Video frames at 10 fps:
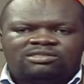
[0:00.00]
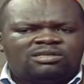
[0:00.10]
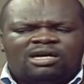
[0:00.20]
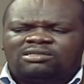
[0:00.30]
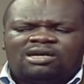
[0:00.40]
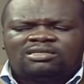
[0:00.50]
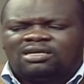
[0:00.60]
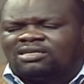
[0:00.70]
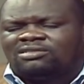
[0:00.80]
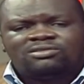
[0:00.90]
You, and, and
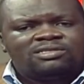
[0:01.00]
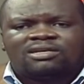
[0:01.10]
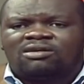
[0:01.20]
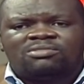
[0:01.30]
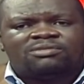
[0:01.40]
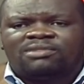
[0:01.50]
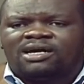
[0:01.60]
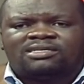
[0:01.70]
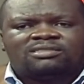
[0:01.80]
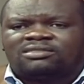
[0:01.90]
and you see the common man,
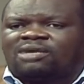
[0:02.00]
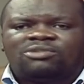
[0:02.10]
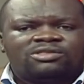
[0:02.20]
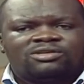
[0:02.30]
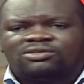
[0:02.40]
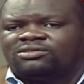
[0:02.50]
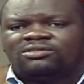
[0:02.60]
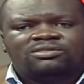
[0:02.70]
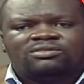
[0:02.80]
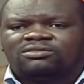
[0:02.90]
Kamoto,
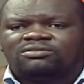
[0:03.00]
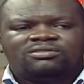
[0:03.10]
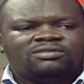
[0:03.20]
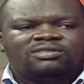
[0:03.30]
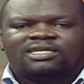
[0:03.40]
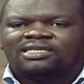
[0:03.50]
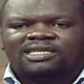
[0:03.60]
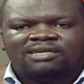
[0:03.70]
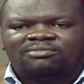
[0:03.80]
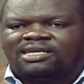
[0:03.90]
uh, the Githeri man.